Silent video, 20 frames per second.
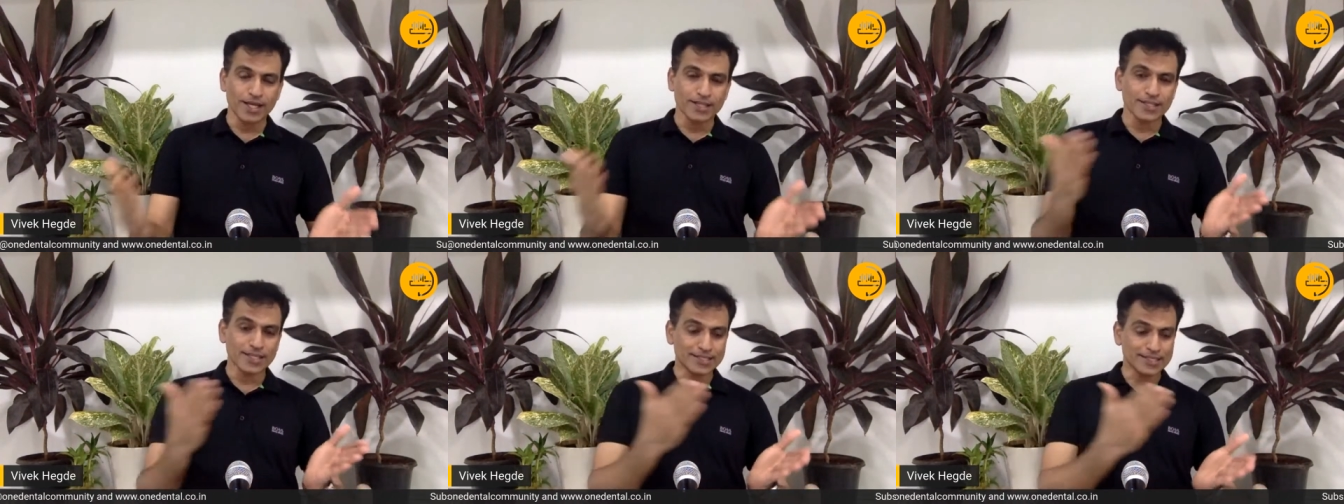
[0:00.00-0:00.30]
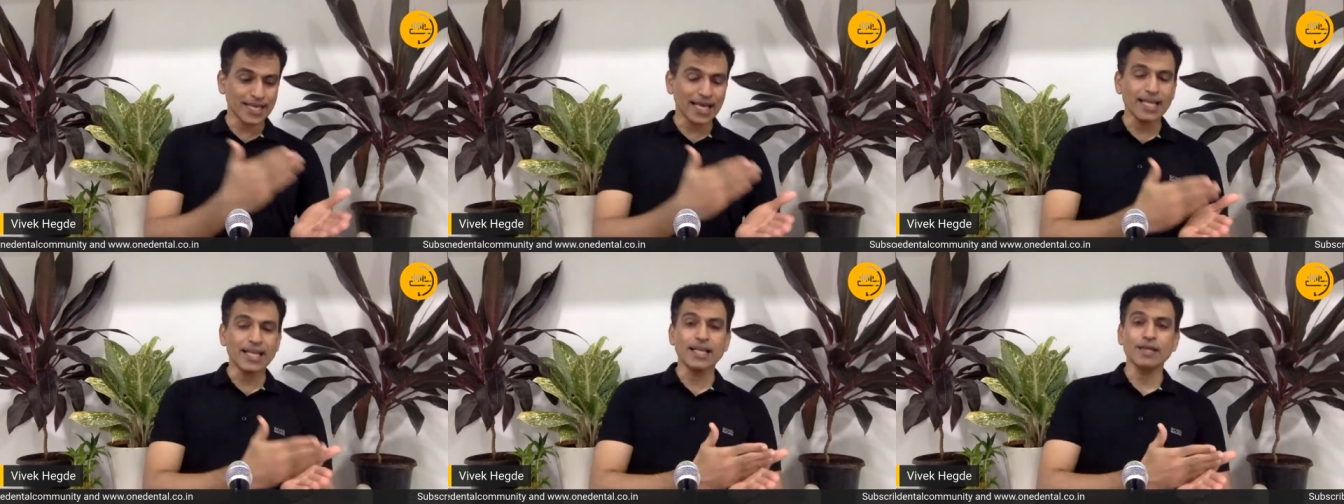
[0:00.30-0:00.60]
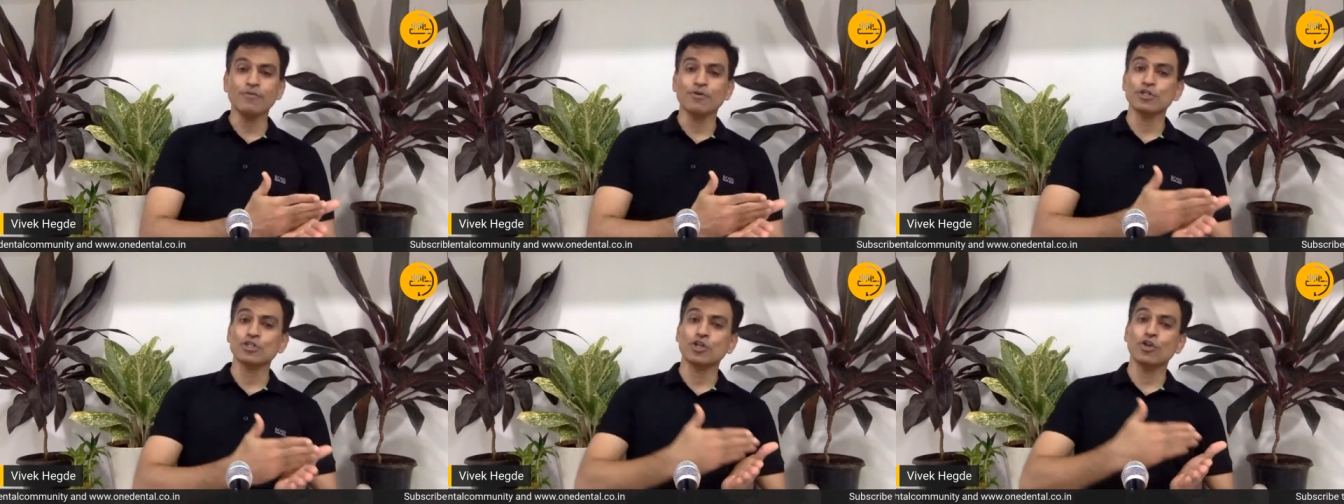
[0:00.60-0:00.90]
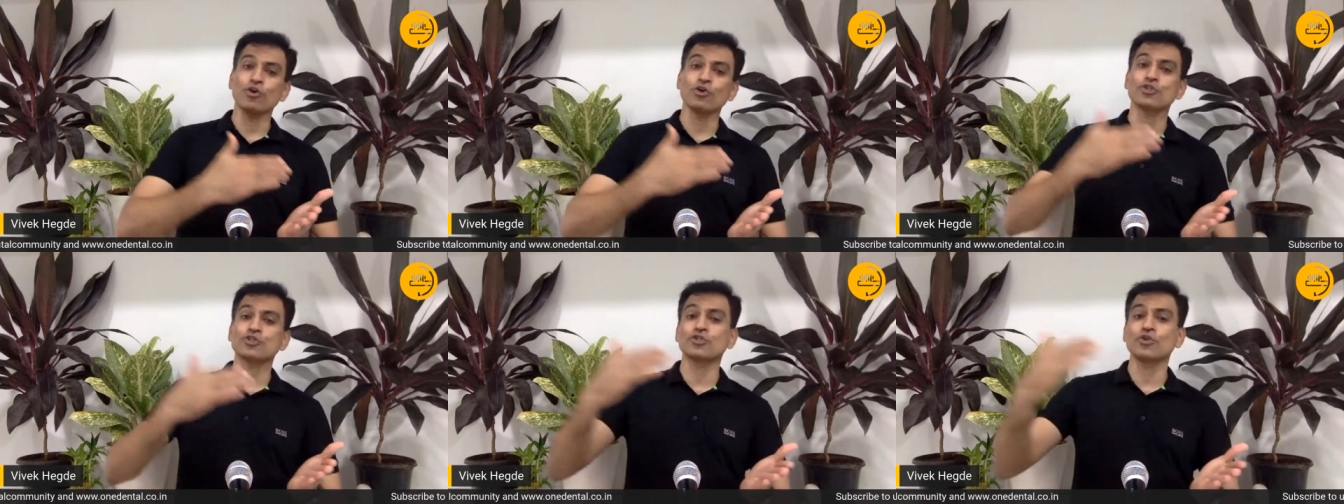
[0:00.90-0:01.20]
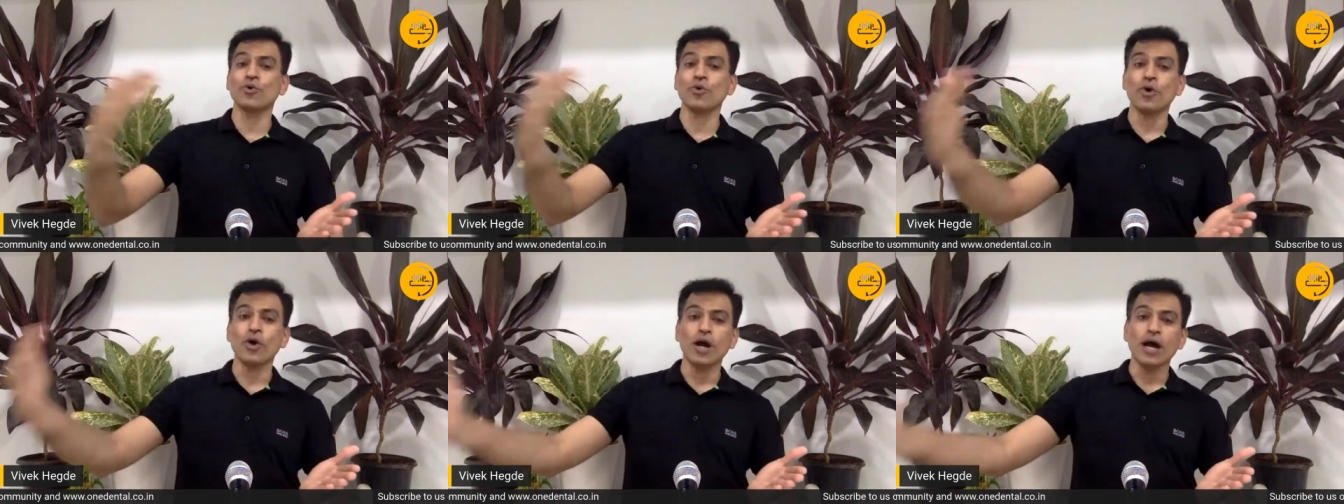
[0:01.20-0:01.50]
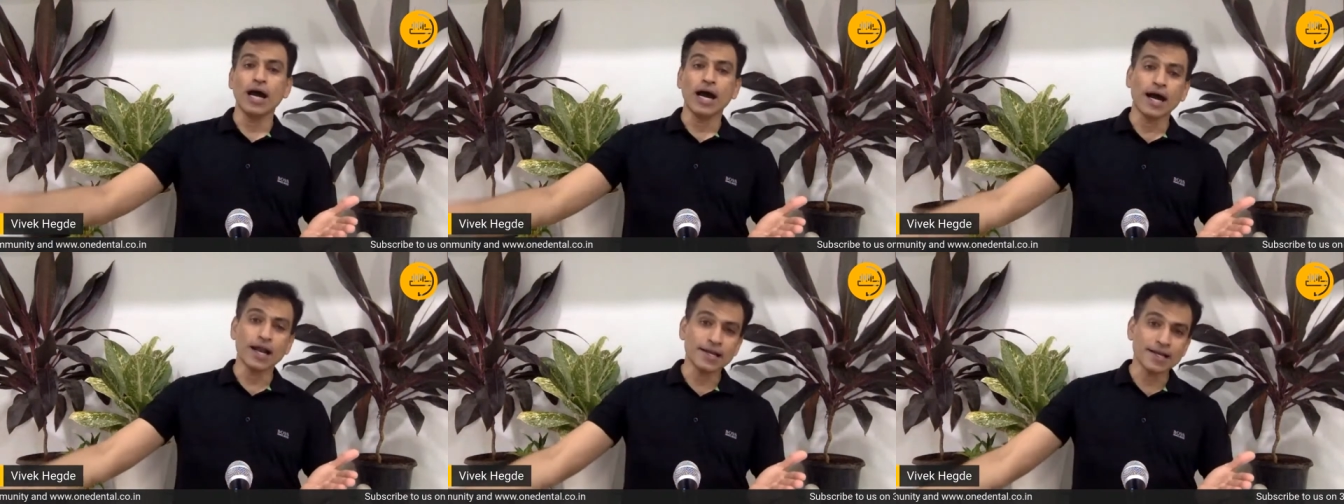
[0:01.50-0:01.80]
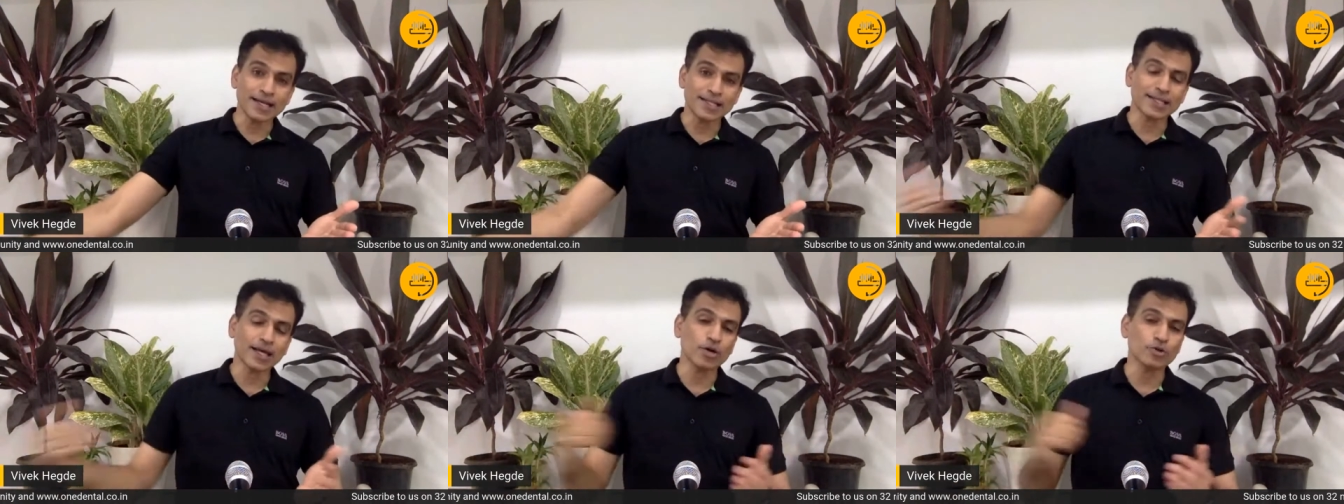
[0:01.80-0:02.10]
the salary was close to
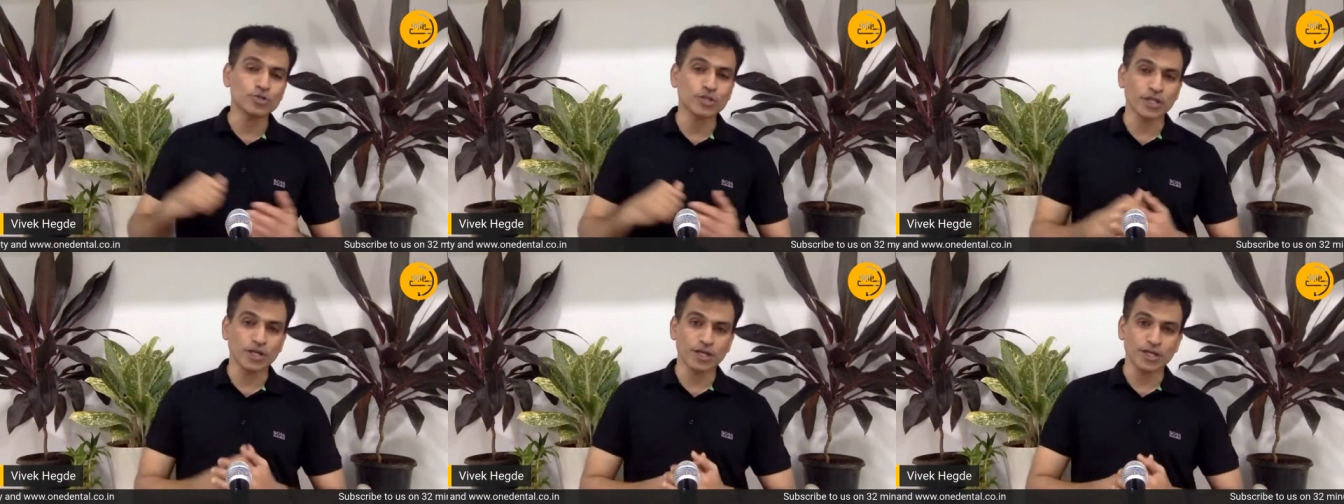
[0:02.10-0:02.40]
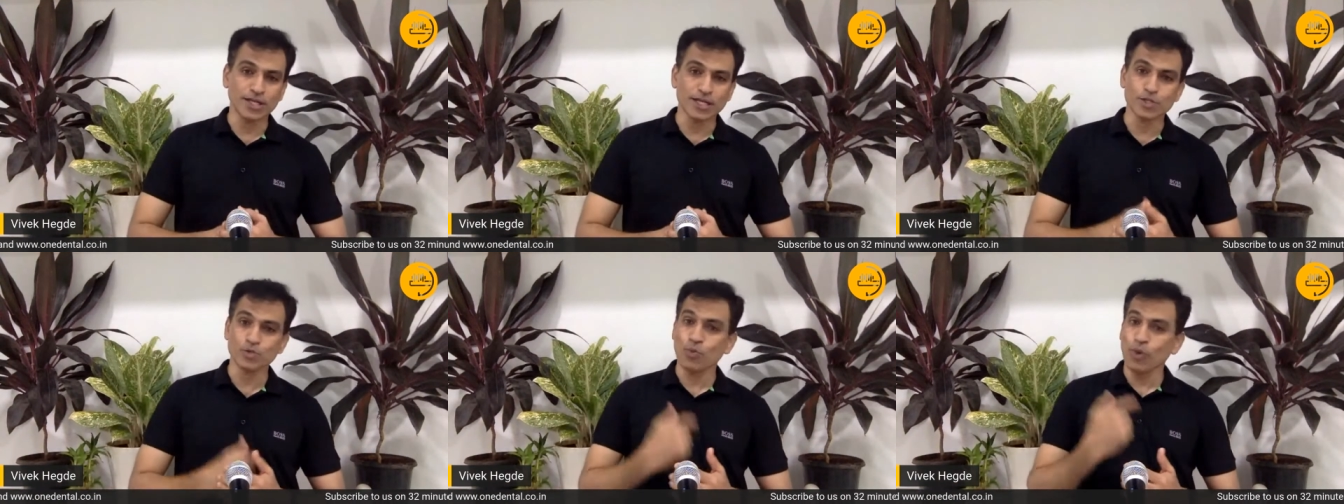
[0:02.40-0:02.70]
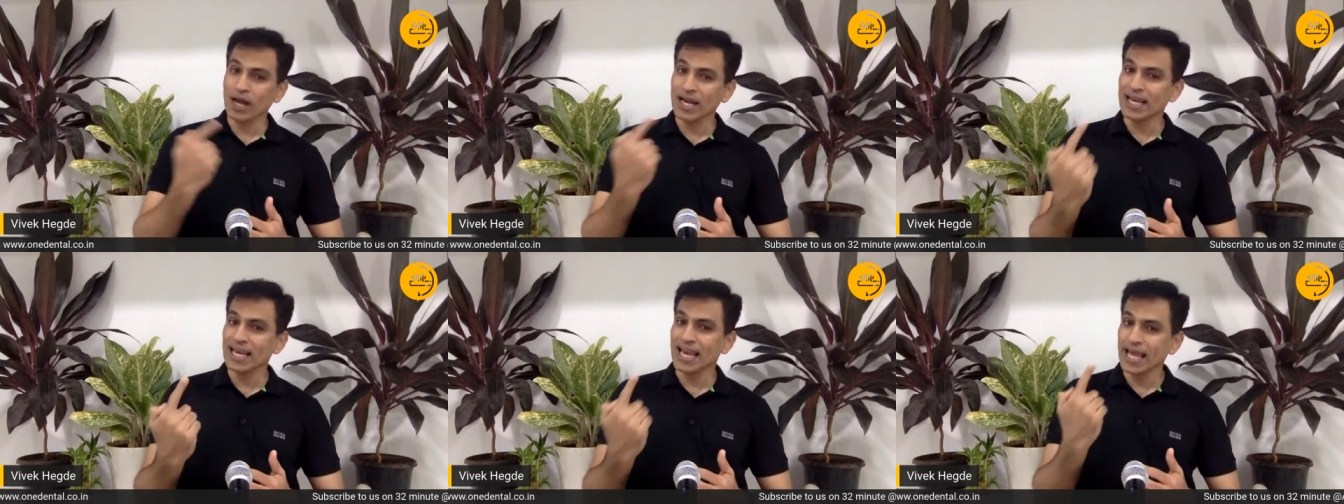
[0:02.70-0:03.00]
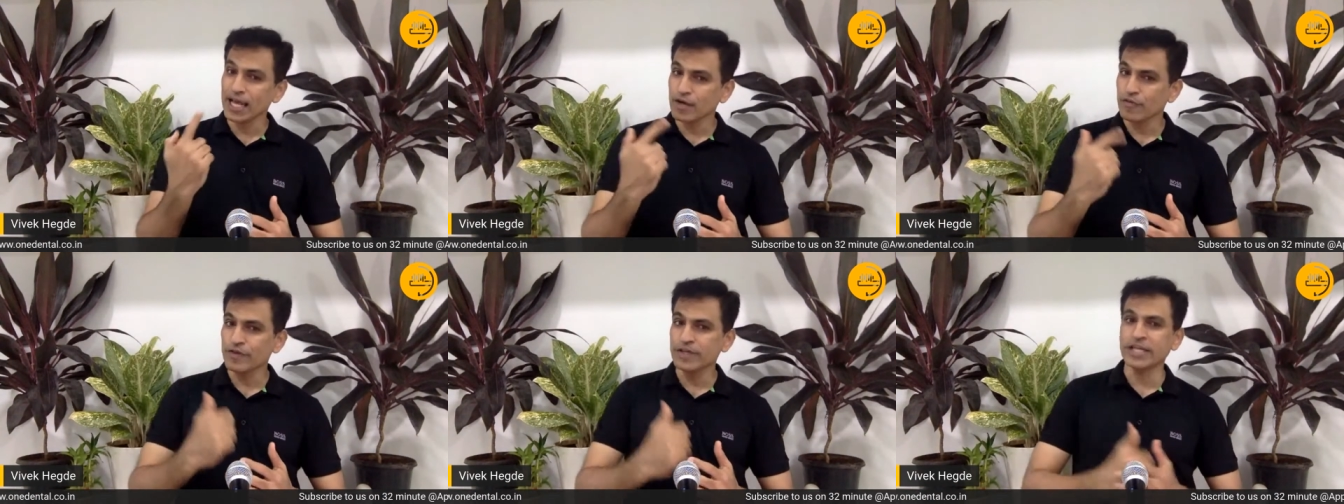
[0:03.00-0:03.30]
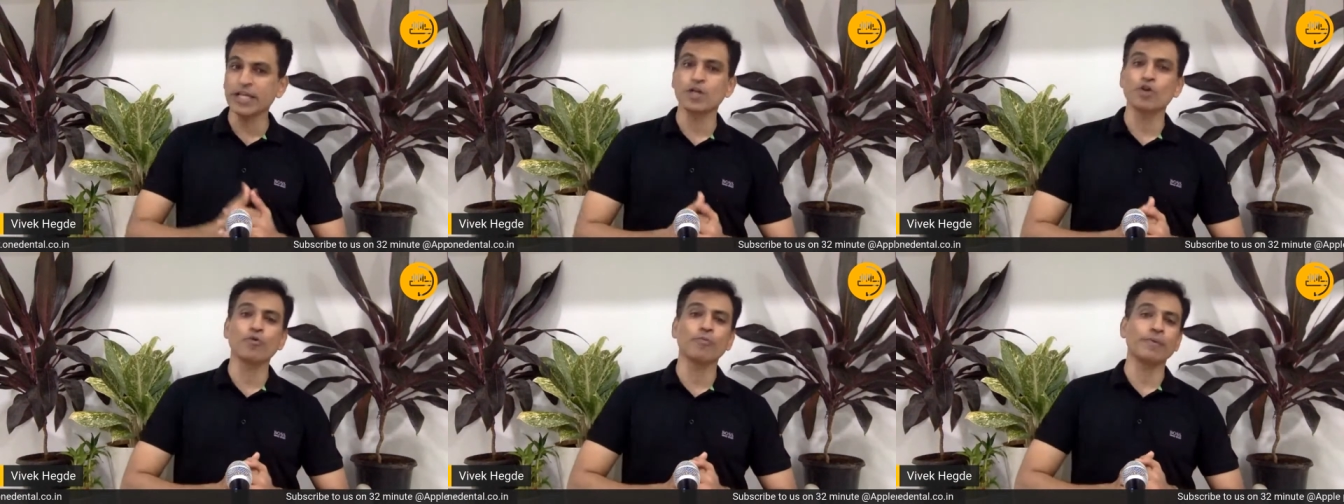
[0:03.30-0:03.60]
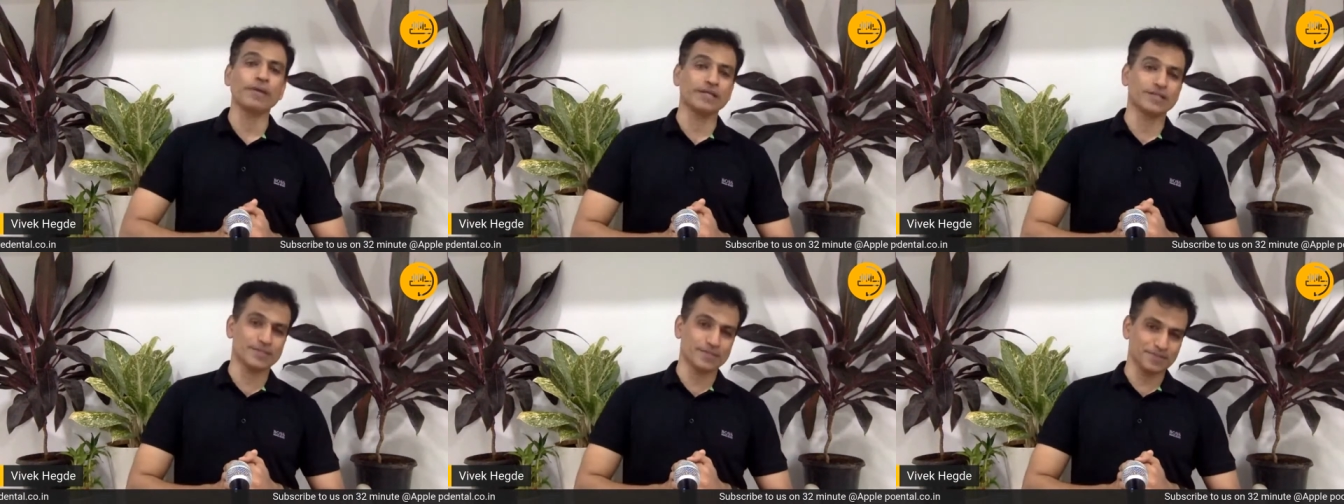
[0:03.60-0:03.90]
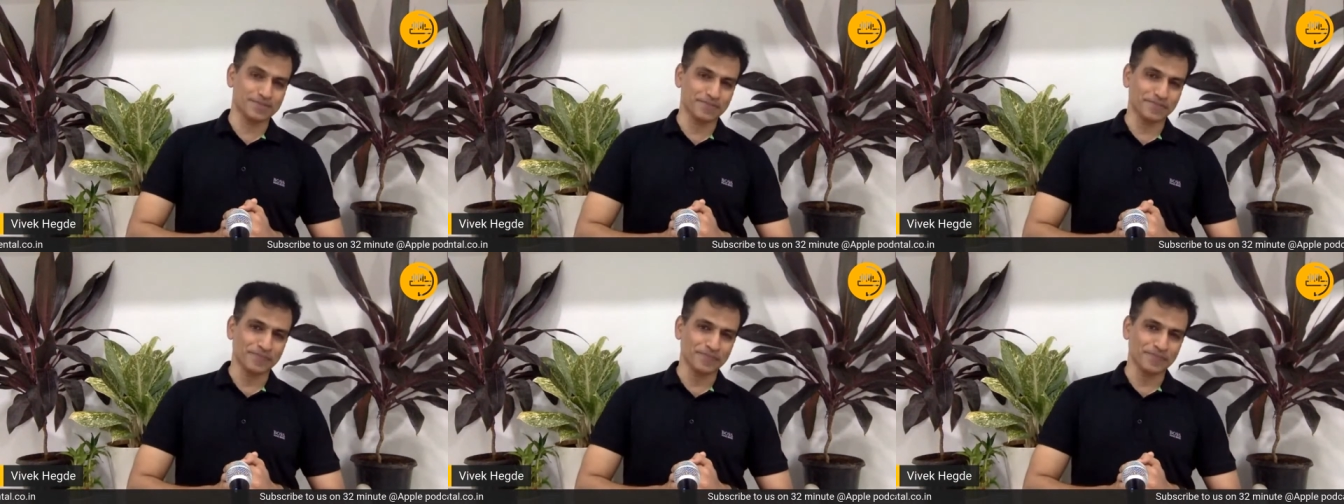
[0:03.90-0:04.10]
100,000. That's 1 lakh of Indian rupees.